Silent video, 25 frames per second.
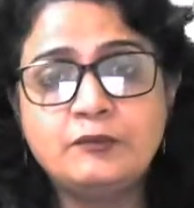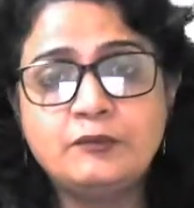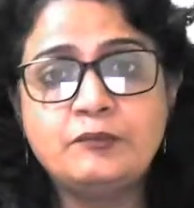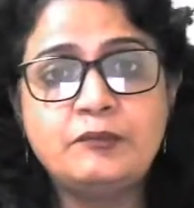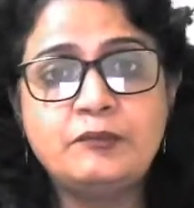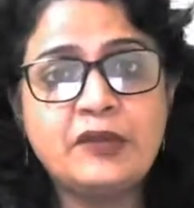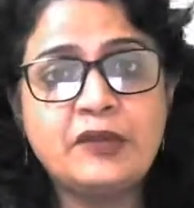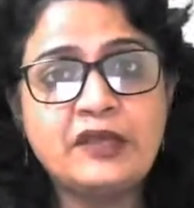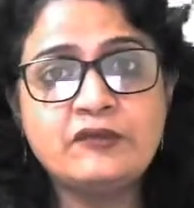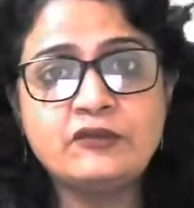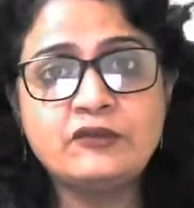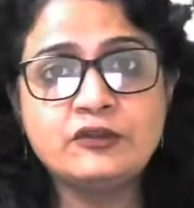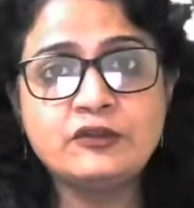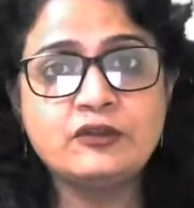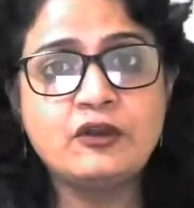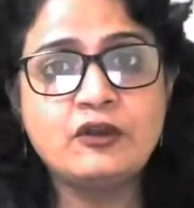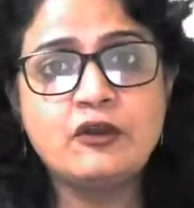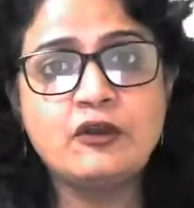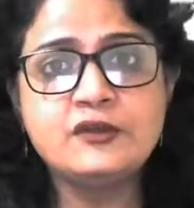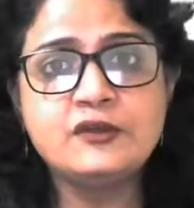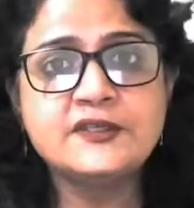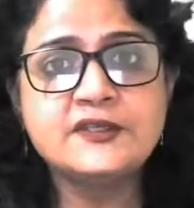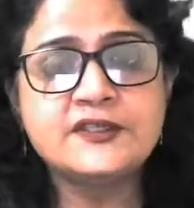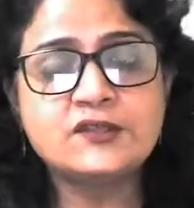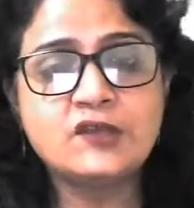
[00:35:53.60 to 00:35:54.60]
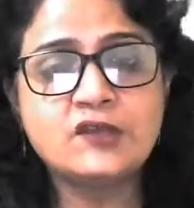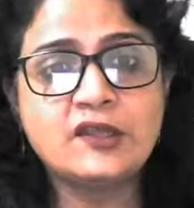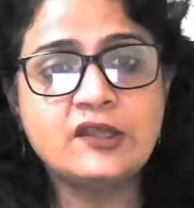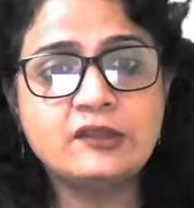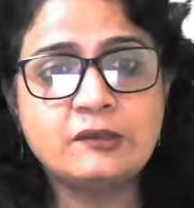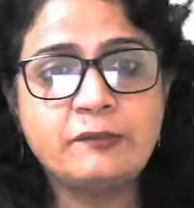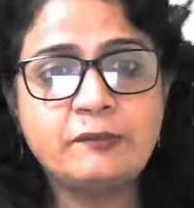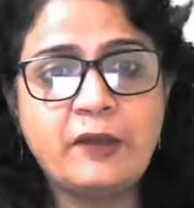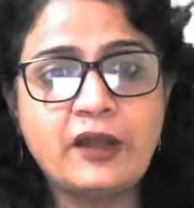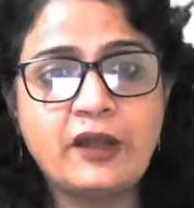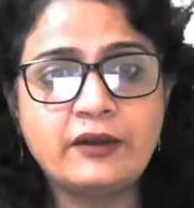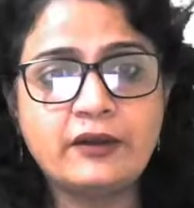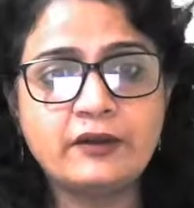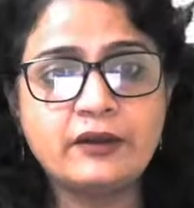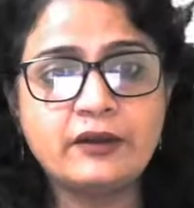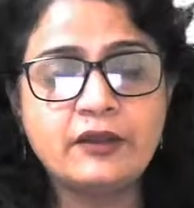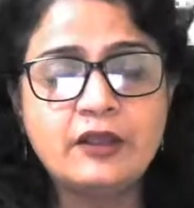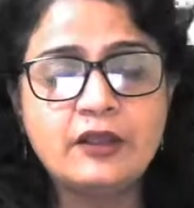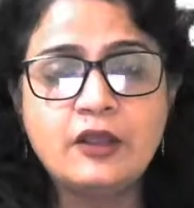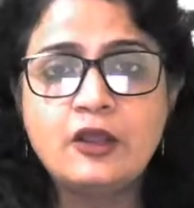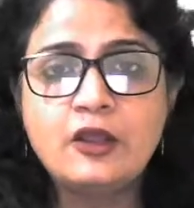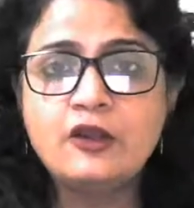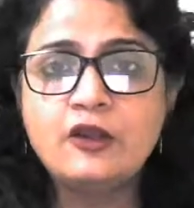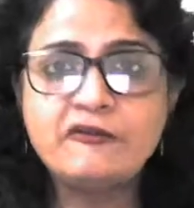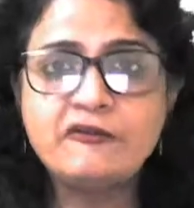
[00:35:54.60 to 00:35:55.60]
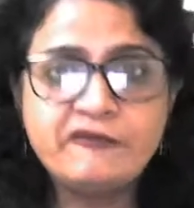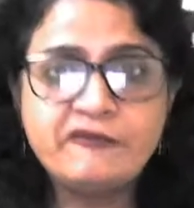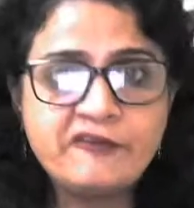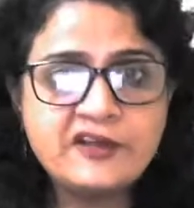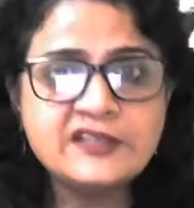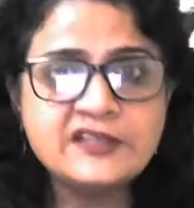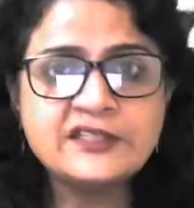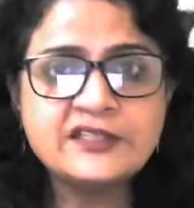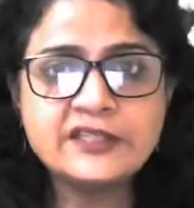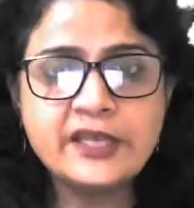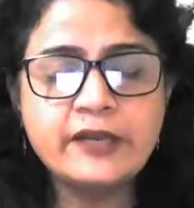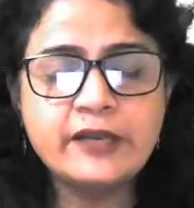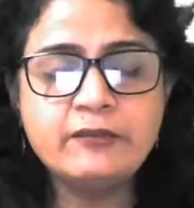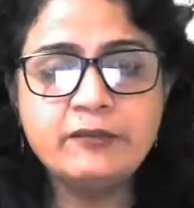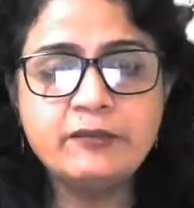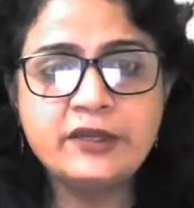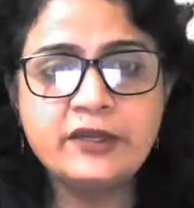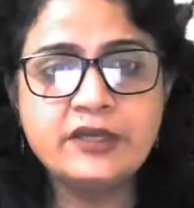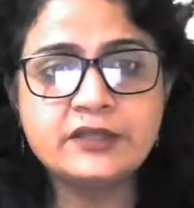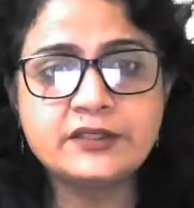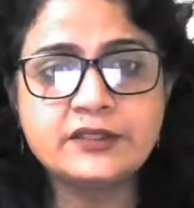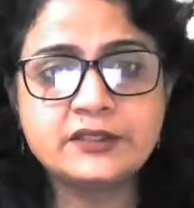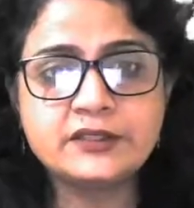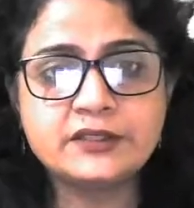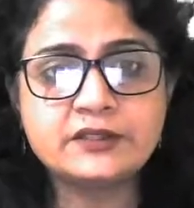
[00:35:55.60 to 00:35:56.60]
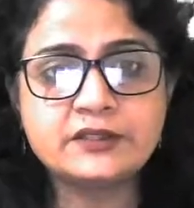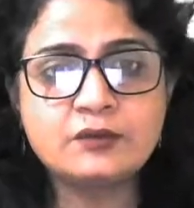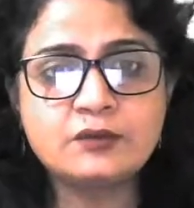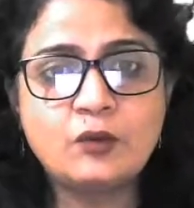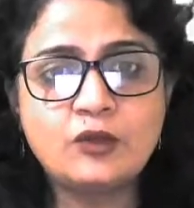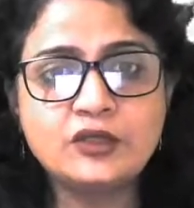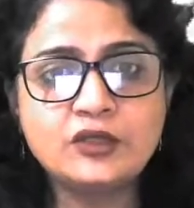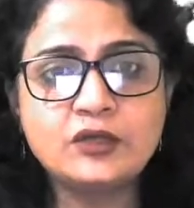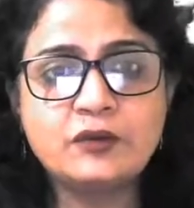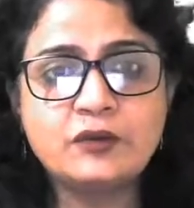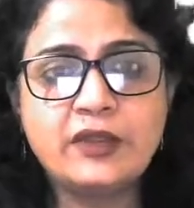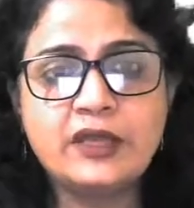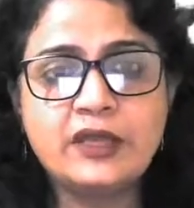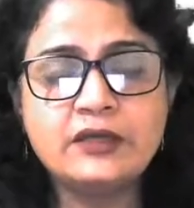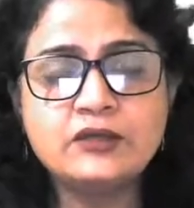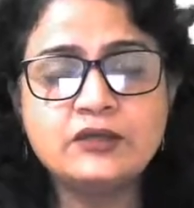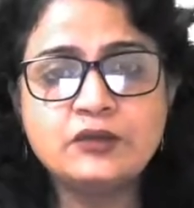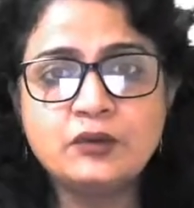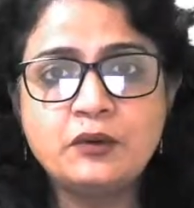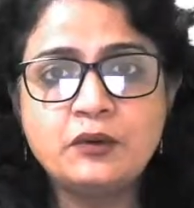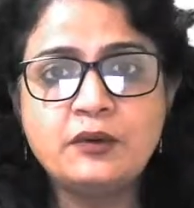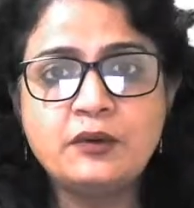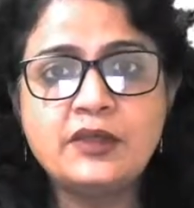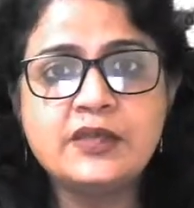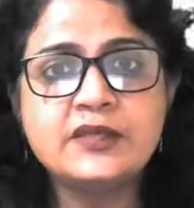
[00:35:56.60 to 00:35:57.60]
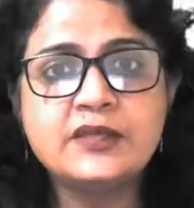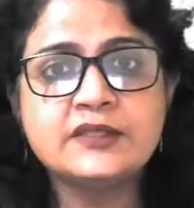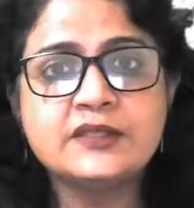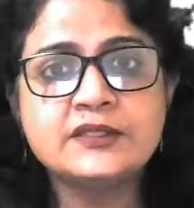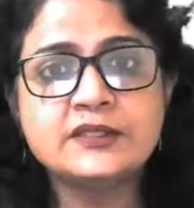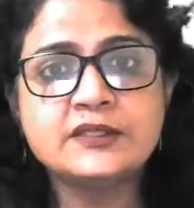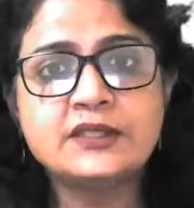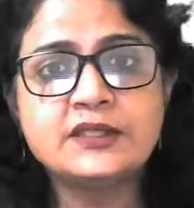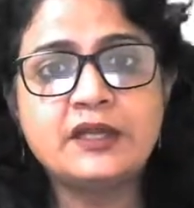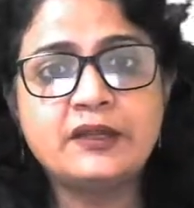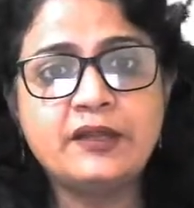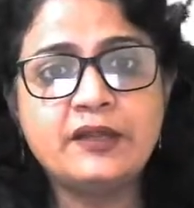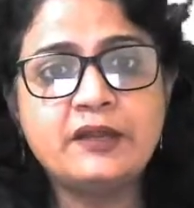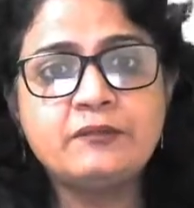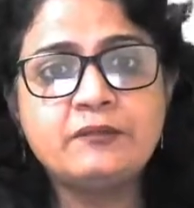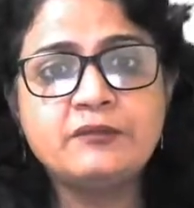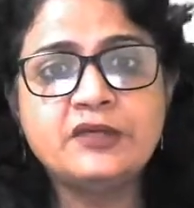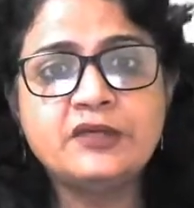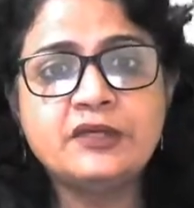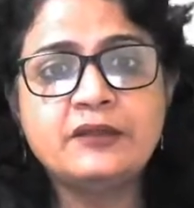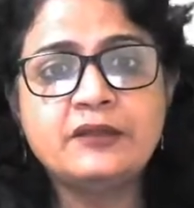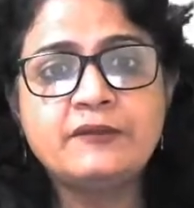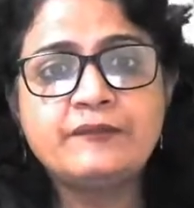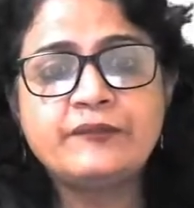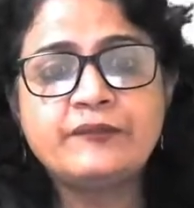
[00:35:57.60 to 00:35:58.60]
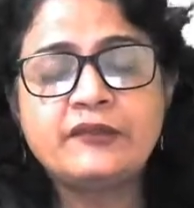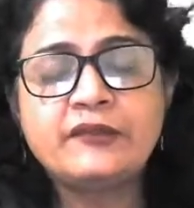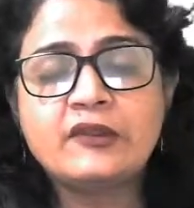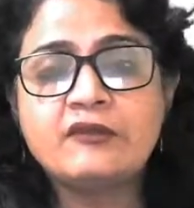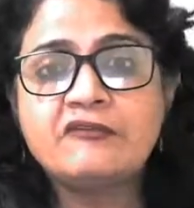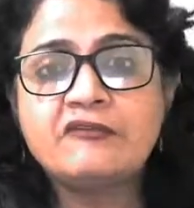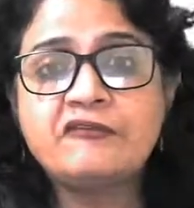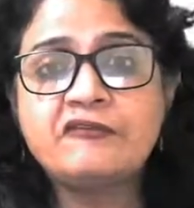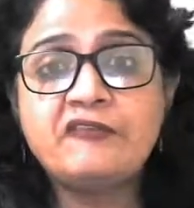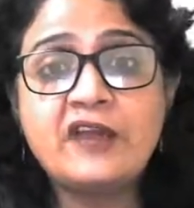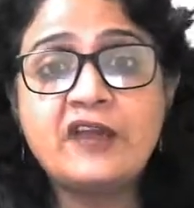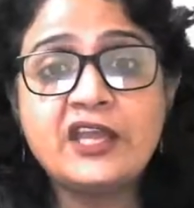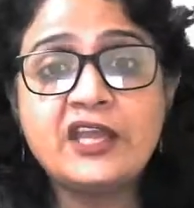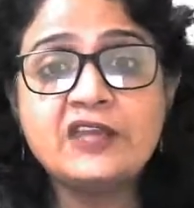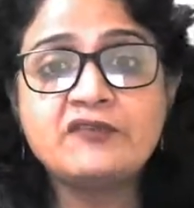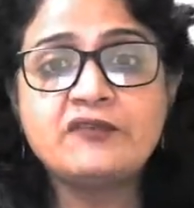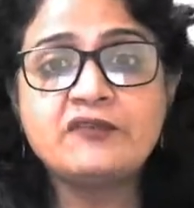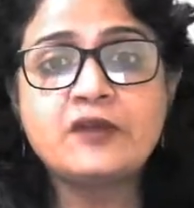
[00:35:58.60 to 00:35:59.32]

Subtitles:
play with your strength part. The first 10 minutes, what you can do is attempt 5